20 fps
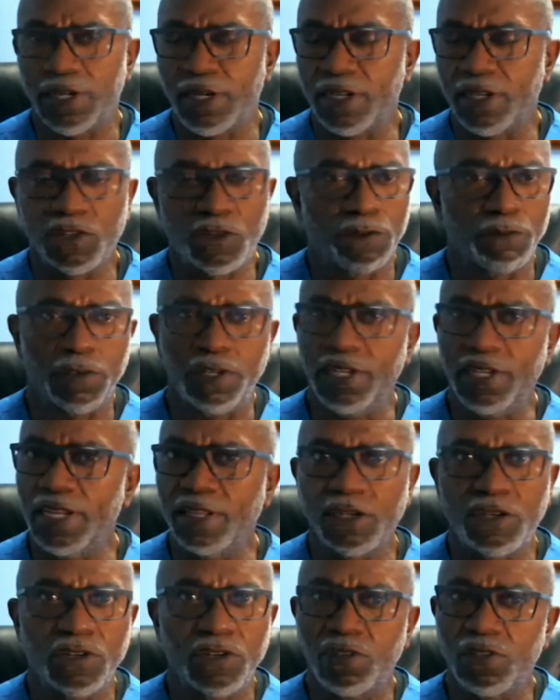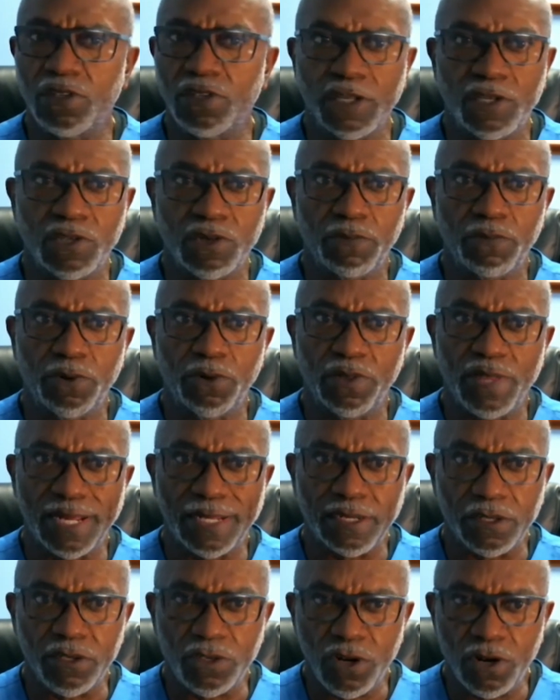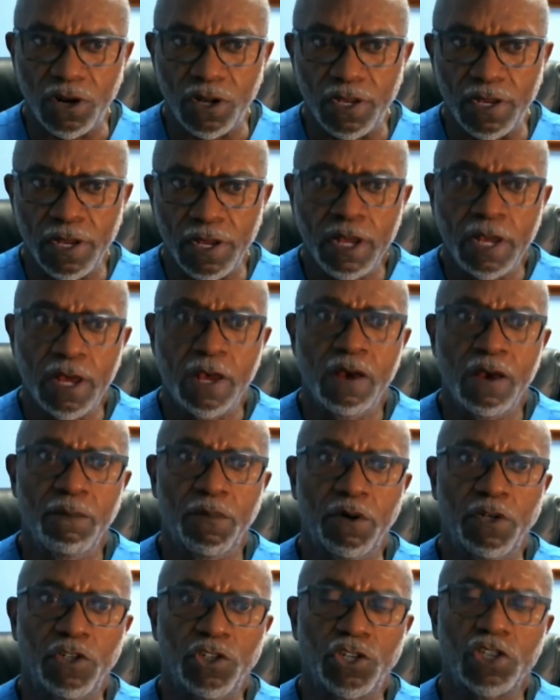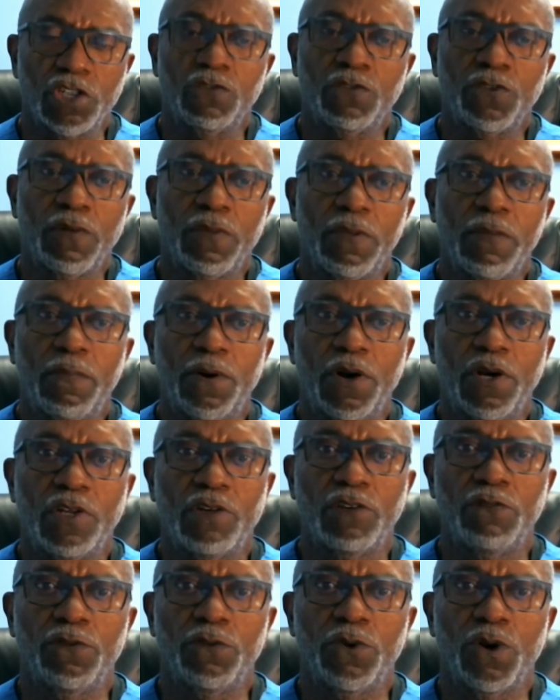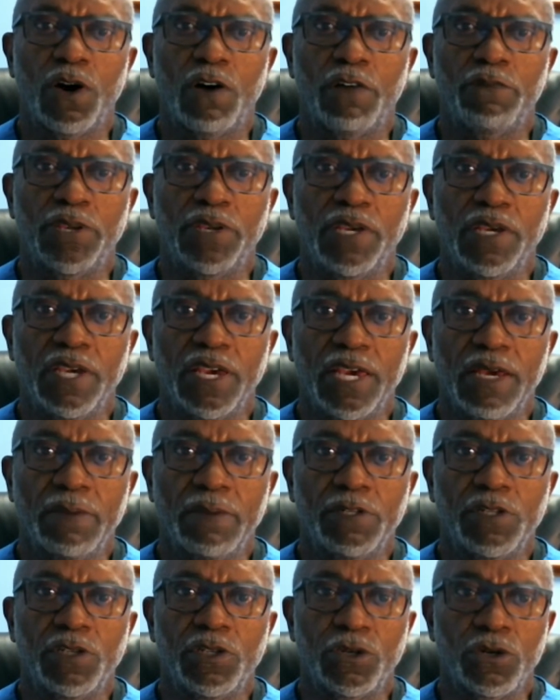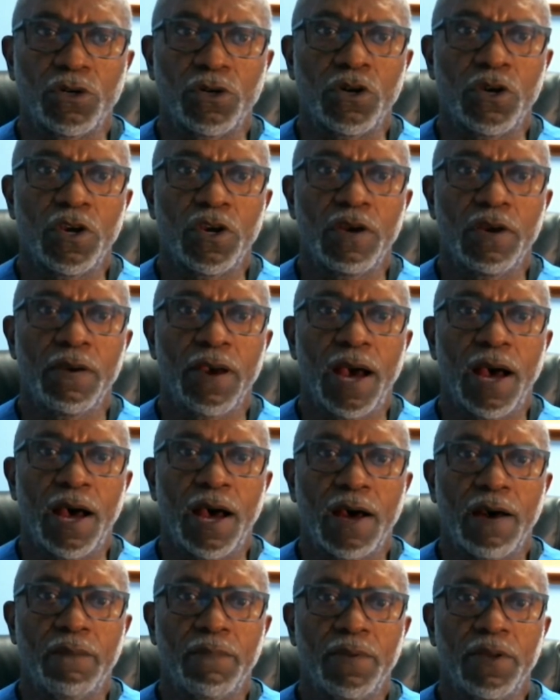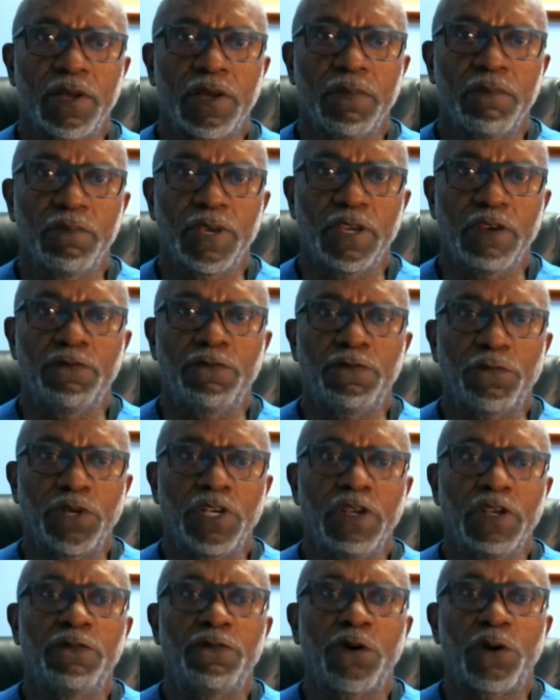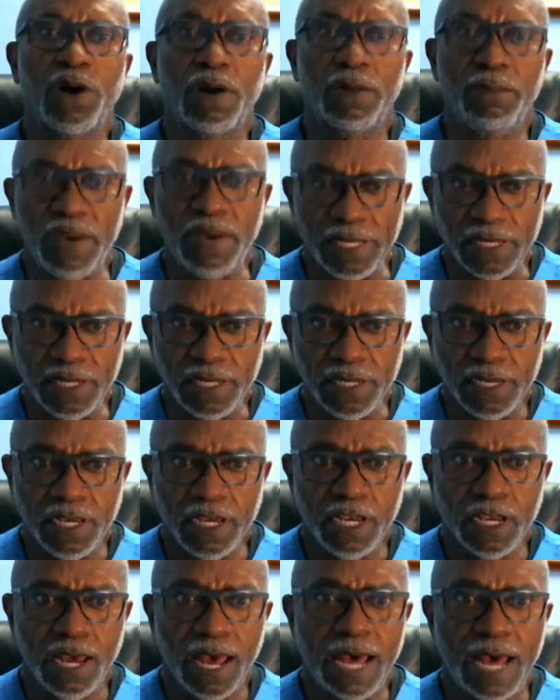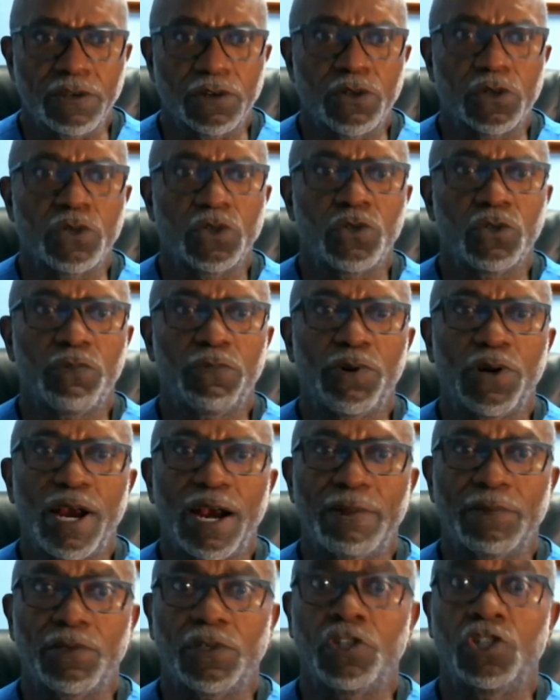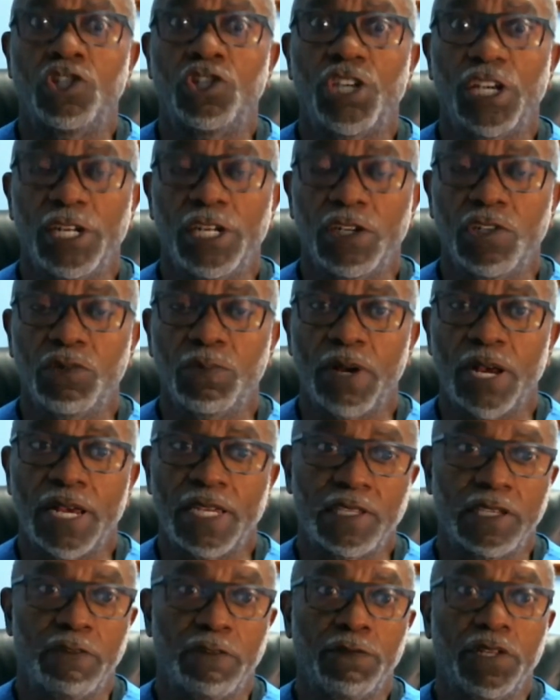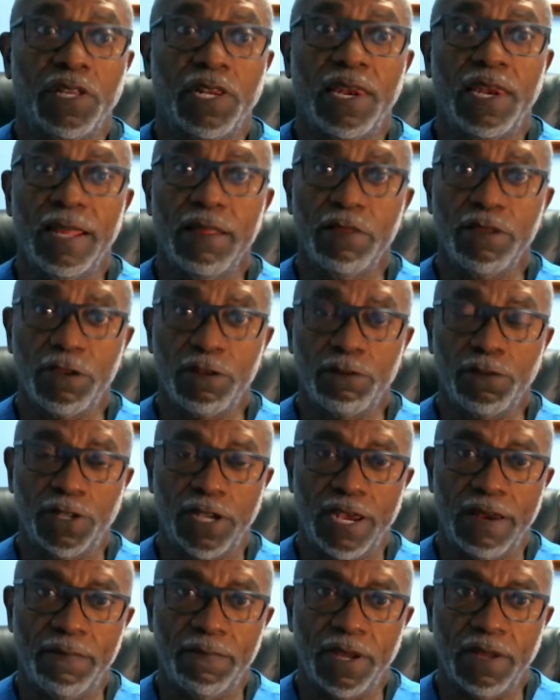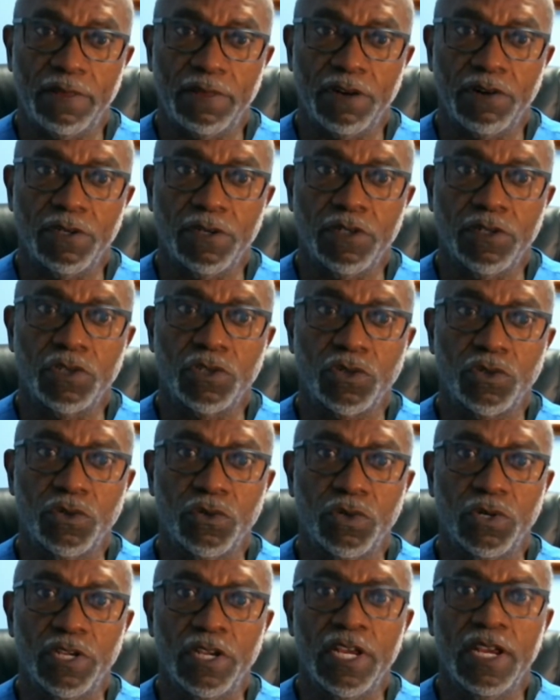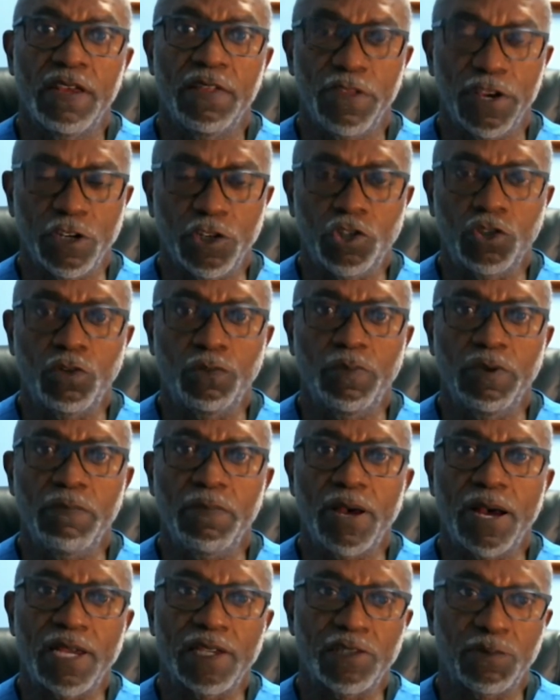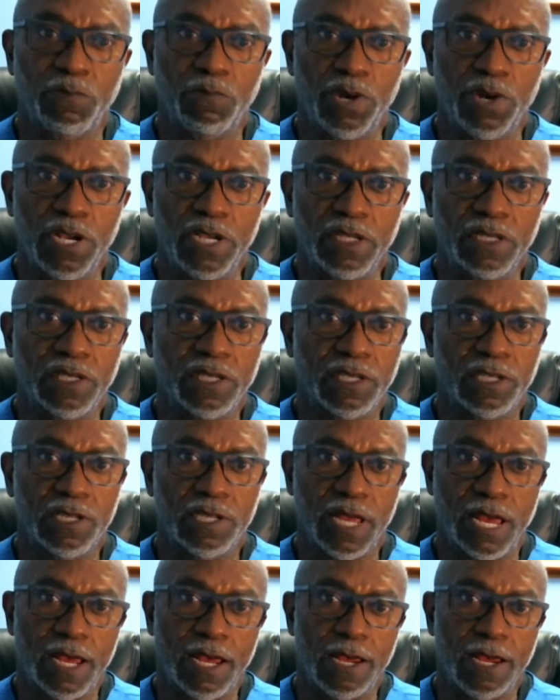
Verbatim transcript: and stuff. The data does not support that at all. But just from the point of view of being able to be free for a bit, and also perhaps a change mask given the length of time that they're in school, there should be mask breaks